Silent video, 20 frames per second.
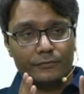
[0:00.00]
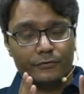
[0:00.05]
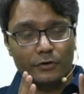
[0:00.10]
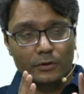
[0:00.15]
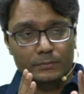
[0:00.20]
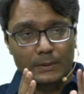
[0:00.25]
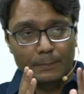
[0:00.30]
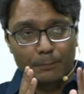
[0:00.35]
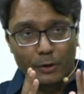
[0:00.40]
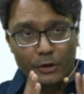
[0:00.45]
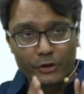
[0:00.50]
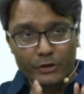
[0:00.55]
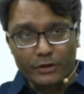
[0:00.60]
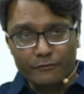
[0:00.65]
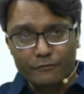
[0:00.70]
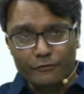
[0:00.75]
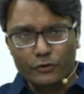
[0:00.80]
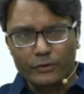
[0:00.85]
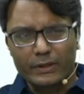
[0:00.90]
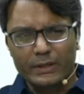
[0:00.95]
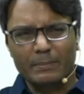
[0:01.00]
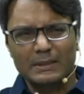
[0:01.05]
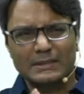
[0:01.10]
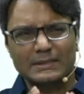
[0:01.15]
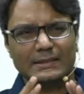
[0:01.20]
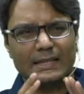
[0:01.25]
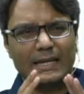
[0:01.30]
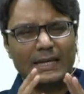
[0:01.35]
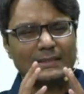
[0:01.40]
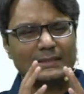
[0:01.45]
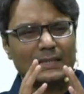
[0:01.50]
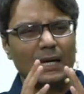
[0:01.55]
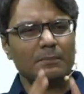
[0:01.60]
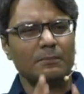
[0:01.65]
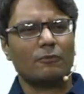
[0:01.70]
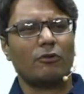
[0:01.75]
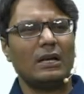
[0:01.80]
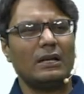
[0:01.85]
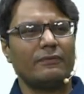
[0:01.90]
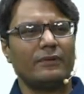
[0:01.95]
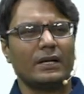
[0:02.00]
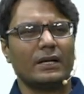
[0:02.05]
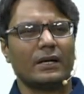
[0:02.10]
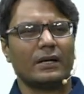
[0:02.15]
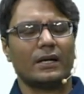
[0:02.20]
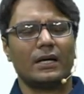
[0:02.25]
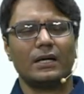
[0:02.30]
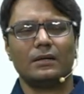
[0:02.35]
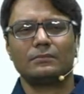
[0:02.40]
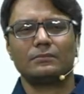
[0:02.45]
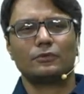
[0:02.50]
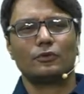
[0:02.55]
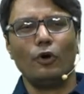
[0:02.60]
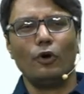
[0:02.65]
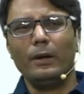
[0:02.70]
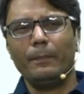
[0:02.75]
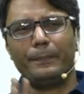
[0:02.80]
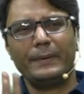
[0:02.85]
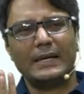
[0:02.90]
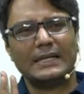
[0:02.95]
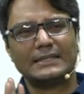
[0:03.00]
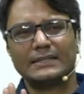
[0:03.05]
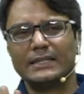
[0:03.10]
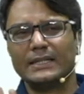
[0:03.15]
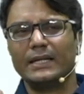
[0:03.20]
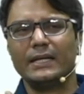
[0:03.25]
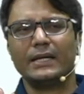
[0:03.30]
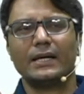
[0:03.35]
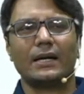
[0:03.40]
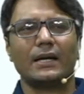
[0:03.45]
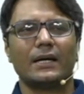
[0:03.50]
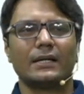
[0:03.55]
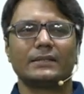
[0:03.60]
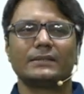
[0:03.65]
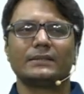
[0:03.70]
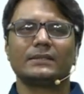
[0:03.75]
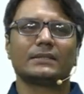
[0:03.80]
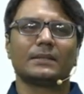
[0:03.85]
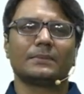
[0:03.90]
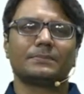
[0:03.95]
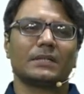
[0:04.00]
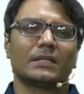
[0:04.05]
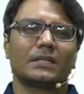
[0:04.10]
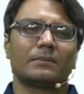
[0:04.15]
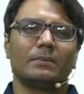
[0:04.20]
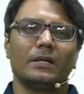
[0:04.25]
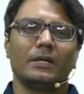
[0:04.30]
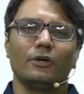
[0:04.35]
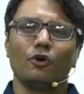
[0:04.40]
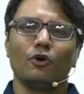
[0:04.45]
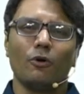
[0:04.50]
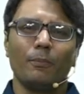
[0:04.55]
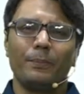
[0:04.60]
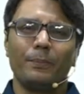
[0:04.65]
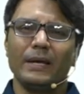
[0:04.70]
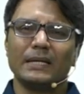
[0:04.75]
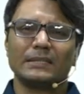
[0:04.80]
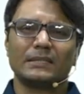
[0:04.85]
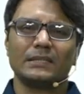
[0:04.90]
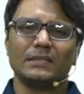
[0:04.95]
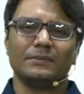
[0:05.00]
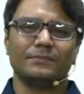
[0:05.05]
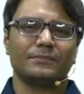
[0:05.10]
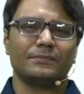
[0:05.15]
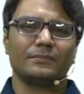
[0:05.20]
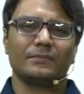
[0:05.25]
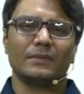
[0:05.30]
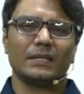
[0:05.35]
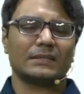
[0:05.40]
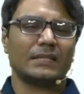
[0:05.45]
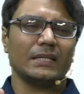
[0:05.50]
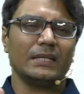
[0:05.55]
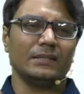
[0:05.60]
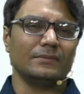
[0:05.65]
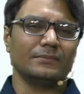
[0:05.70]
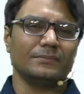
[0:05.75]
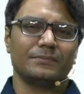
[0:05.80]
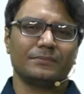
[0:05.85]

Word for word: from the point of view ki bas exam qualify karna hai, koi PhD nahi karna kisi subject mein, no PhD, nothing.